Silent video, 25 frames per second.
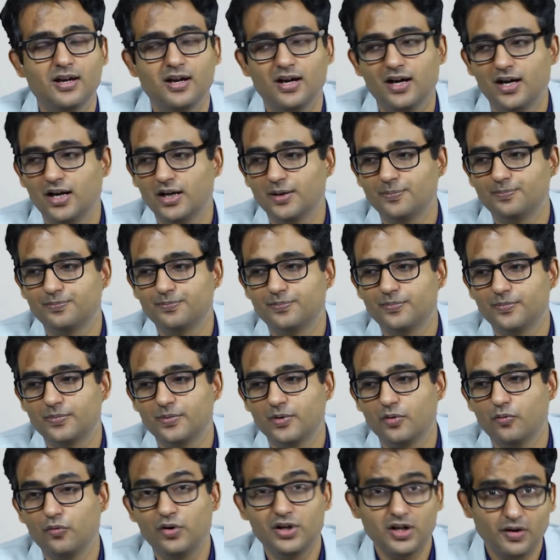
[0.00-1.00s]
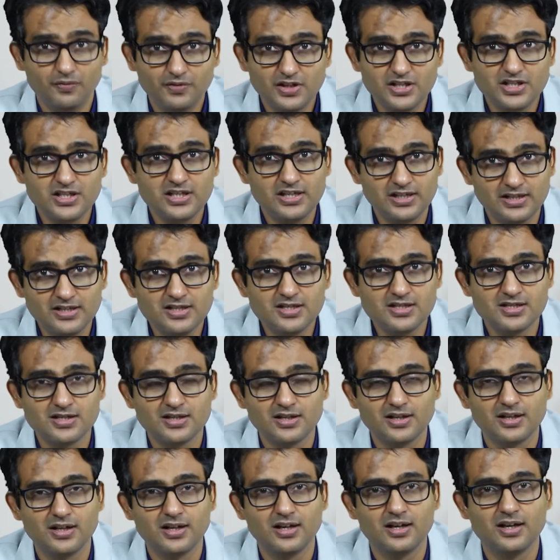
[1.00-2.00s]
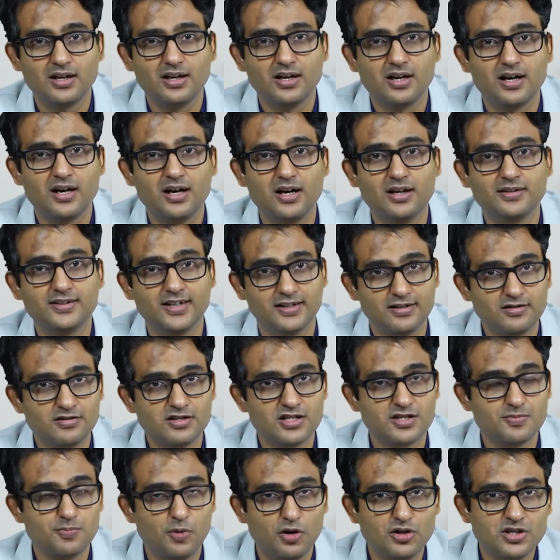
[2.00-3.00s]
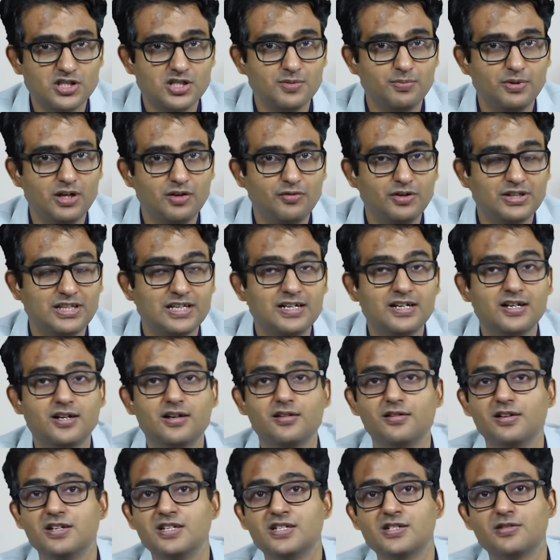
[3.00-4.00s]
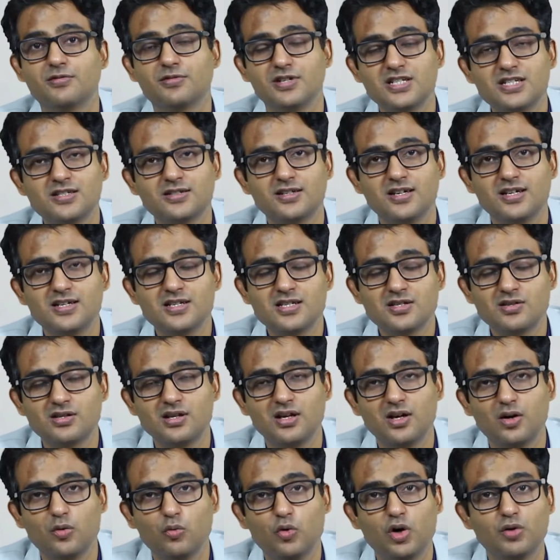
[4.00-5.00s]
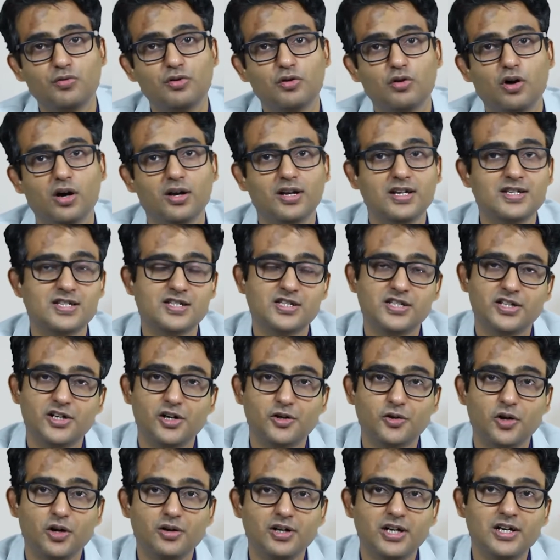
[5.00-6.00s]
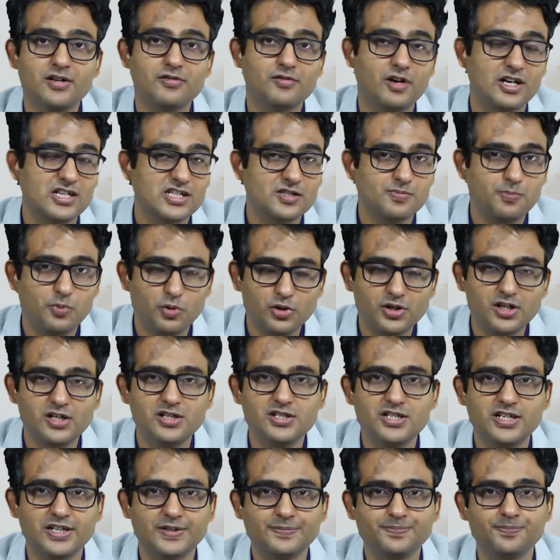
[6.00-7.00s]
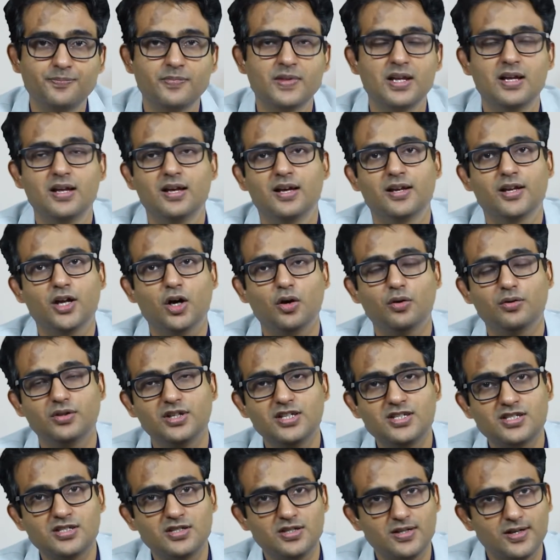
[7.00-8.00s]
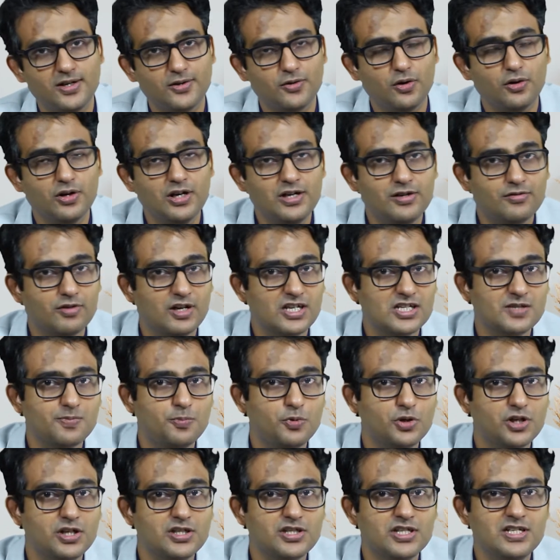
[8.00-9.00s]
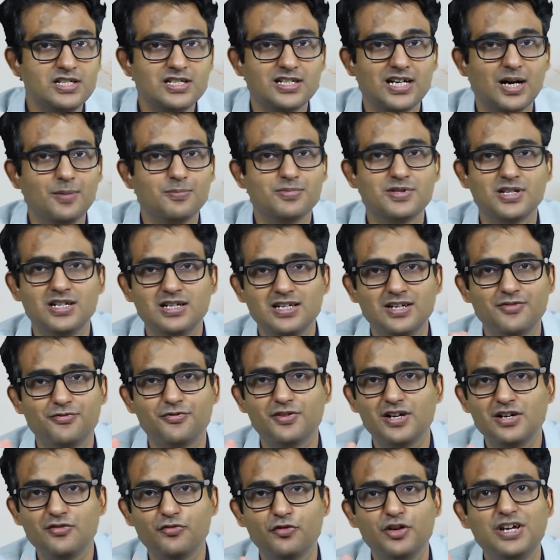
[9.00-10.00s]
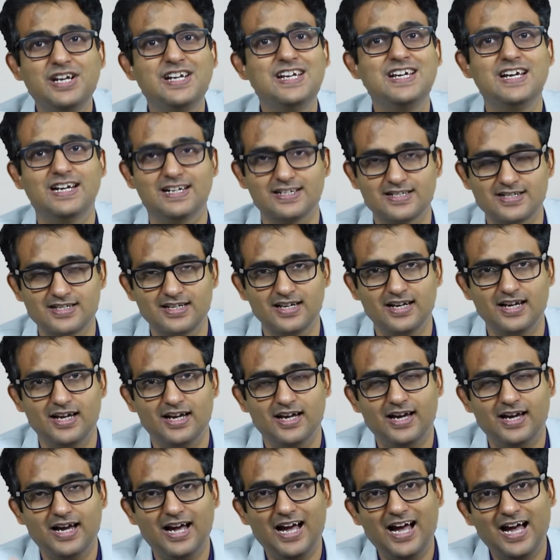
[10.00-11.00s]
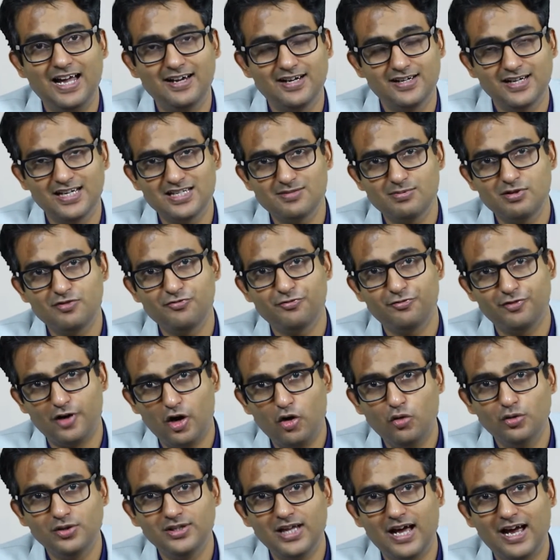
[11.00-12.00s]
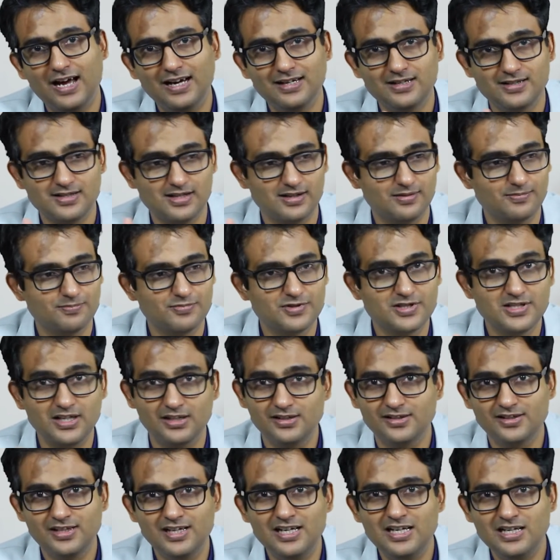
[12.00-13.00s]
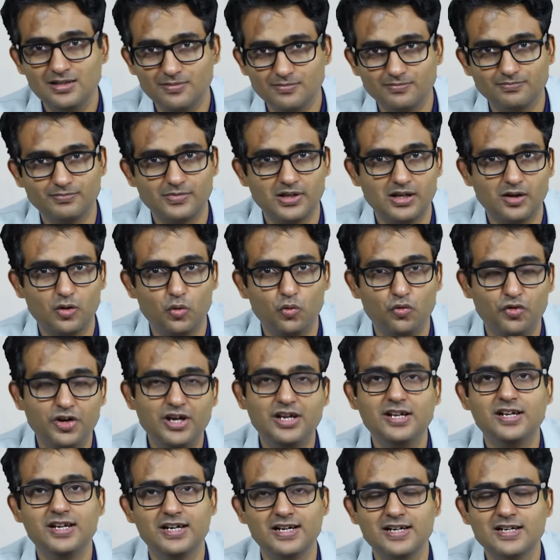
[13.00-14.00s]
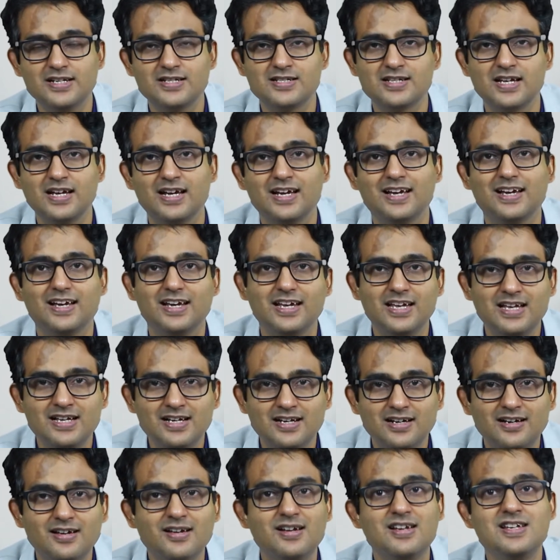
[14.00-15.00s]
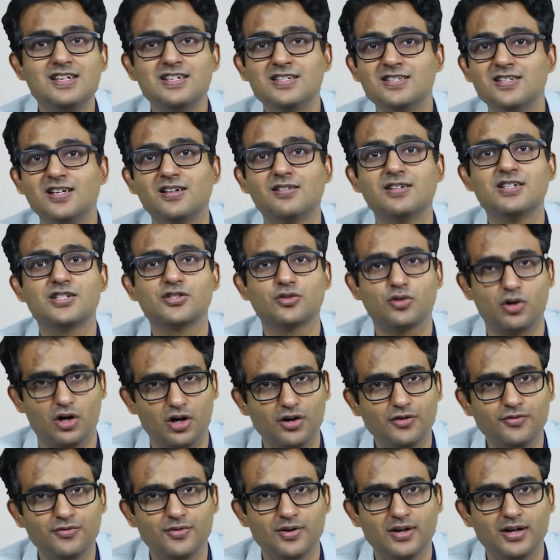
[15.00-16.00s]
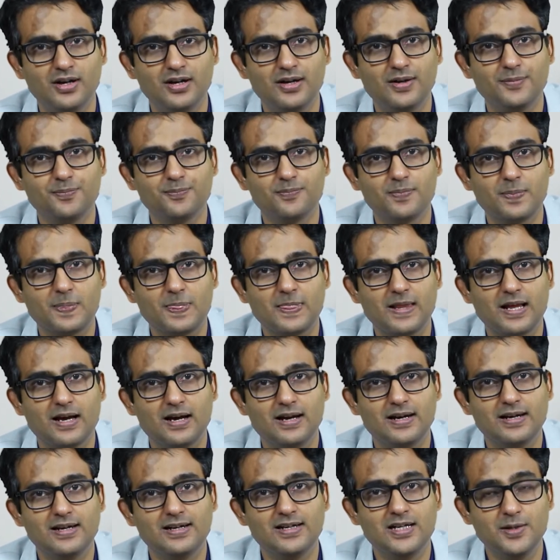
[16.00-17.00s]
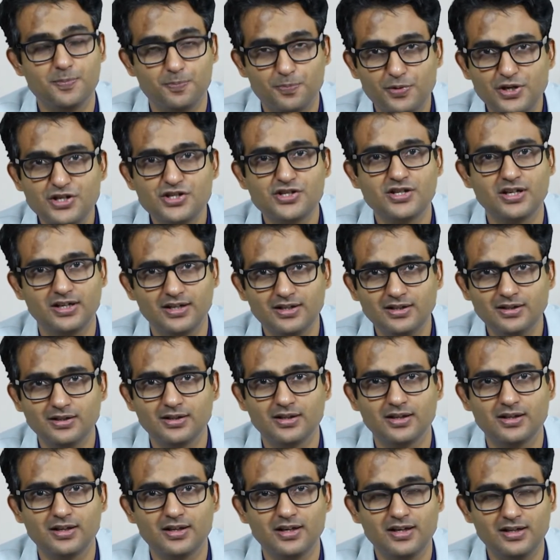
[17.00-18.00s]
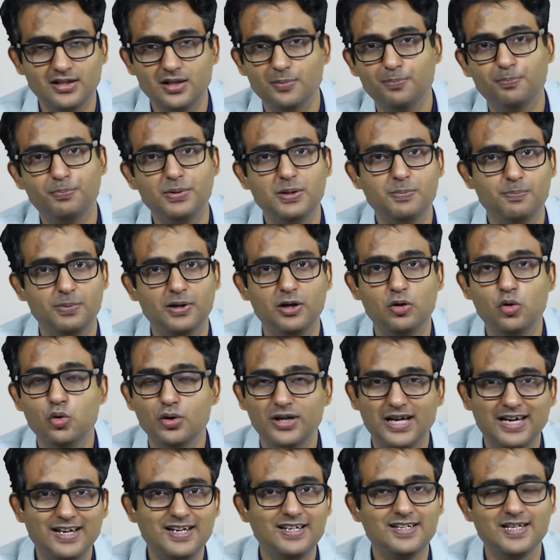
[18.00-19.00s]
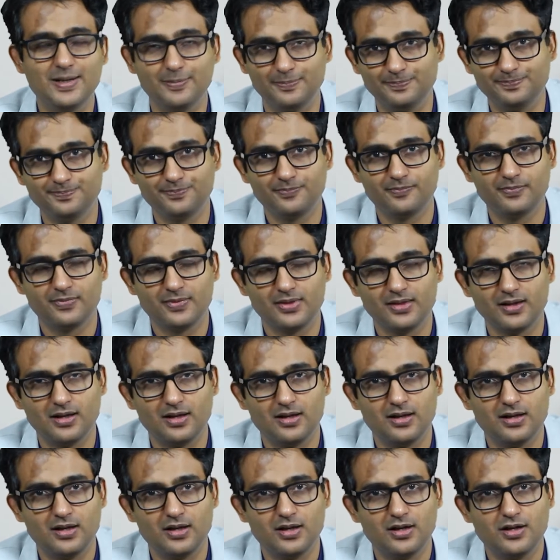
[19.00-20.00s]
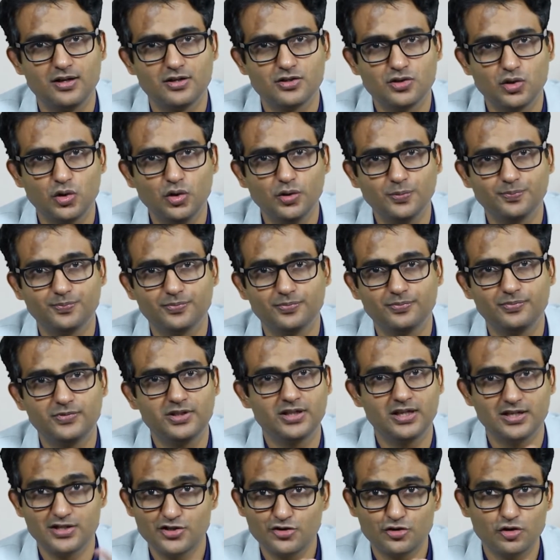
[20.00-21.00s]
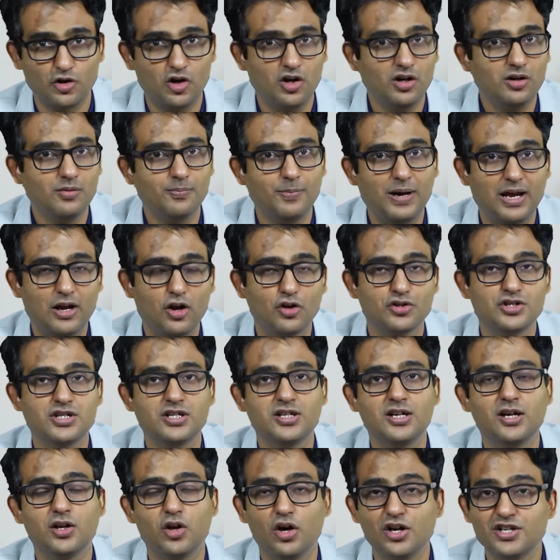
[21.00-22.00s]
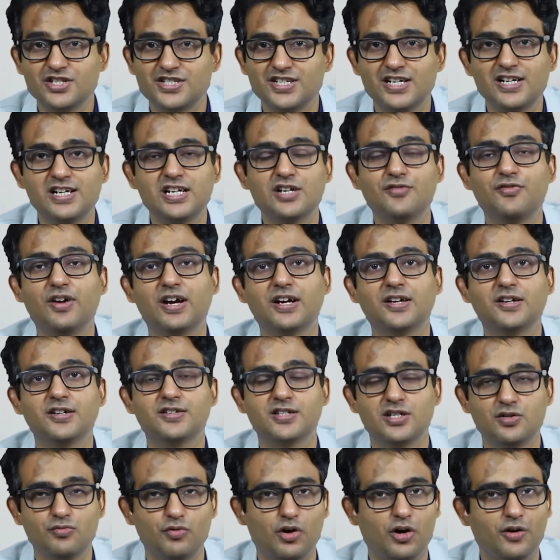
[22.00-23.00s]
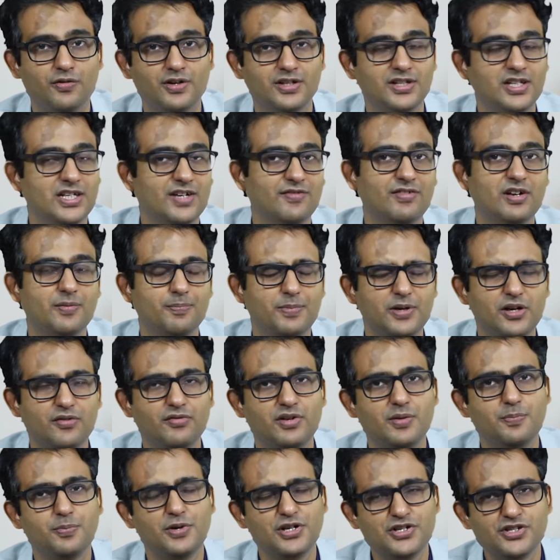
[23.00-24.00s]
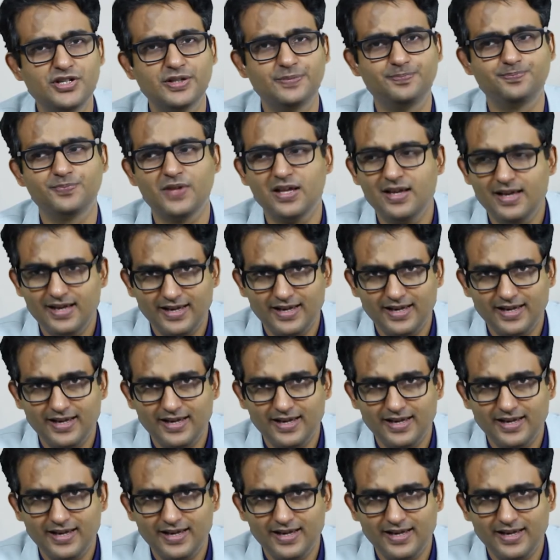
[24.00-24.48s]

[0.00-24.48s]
One of the genes that is responsible with increased risk is what we call as serotonin transporter gene. Now, this serotonin transporter gene comes in different variants, and it has been found that certain variants increase the risk of depression in the people who carry them. So, there are strong biological or genetic factors involved in the development of depression.